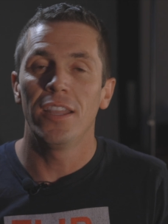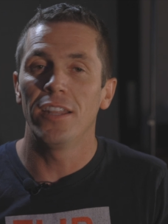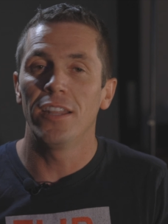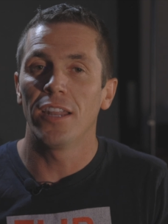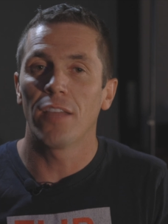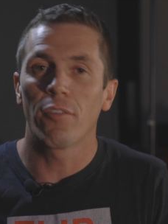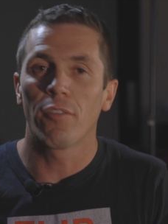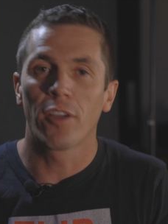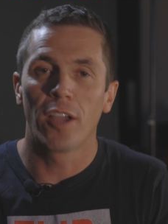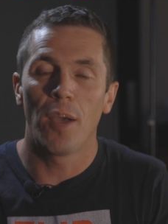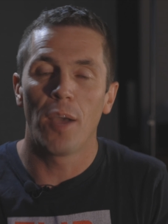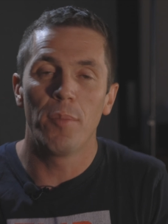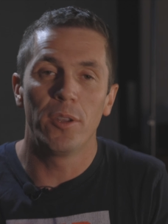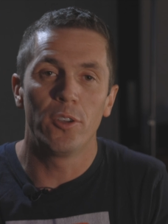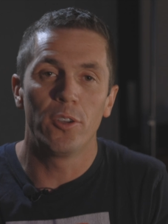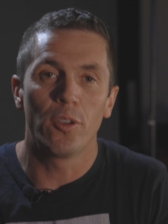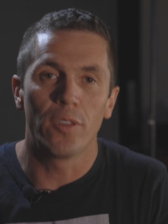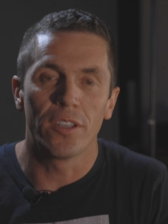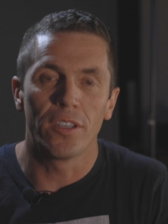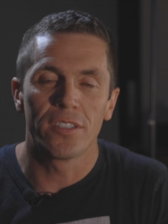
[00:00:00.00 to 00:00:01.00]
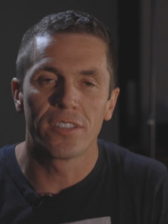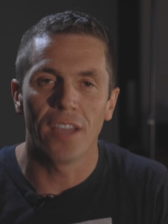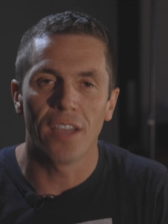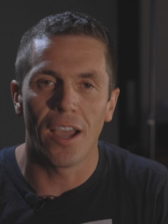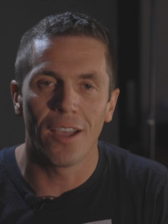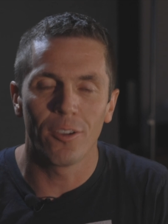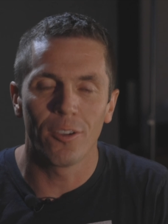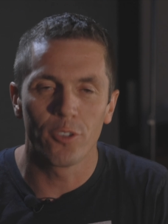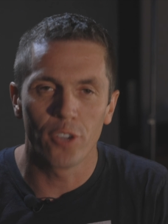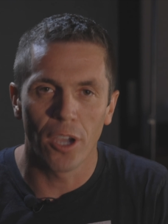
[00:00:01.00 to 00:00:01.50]
didn't ever come and do this
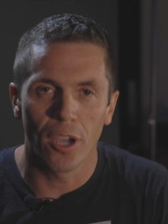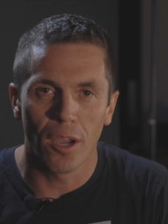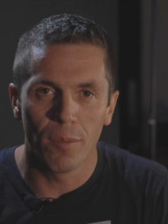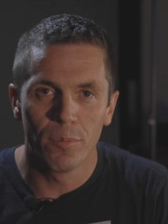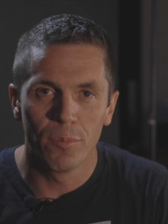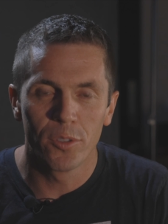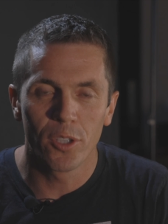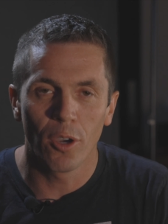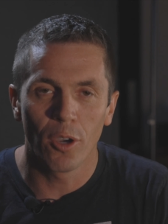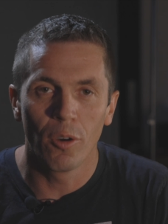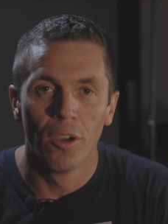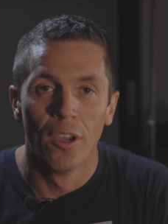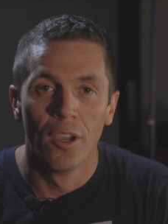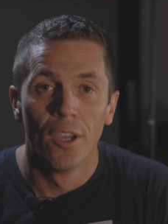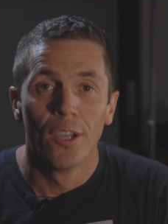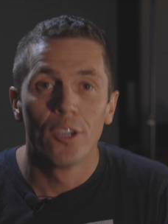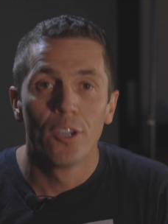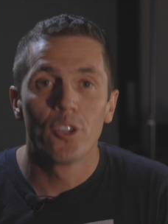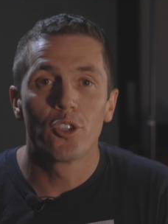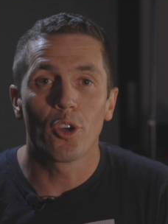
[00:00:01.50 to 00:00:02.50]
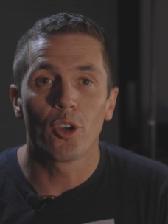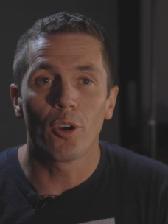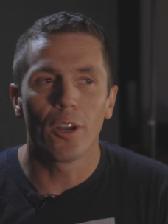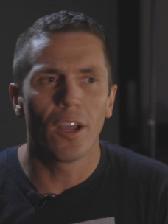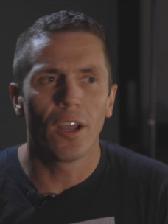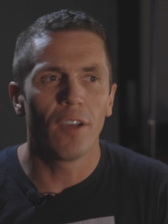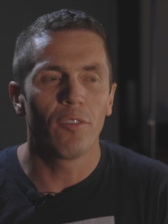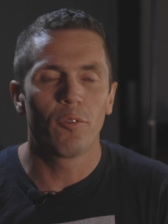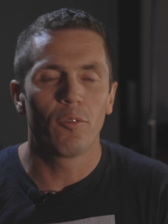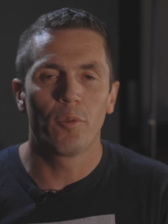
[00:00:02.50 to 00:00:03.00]
tile job. So sure
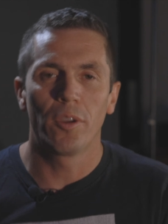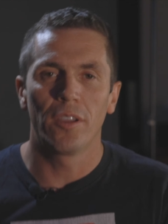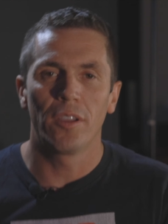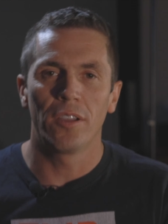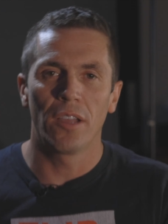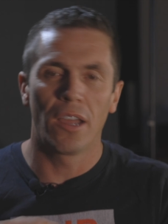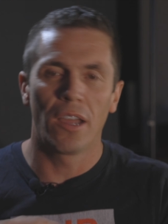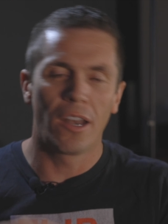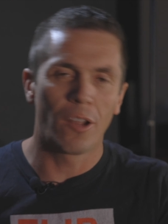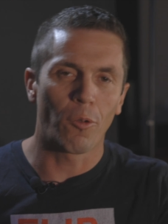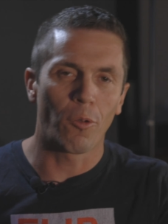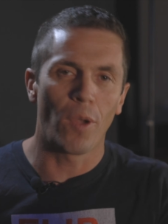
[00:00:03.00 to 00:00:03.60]
enough, in a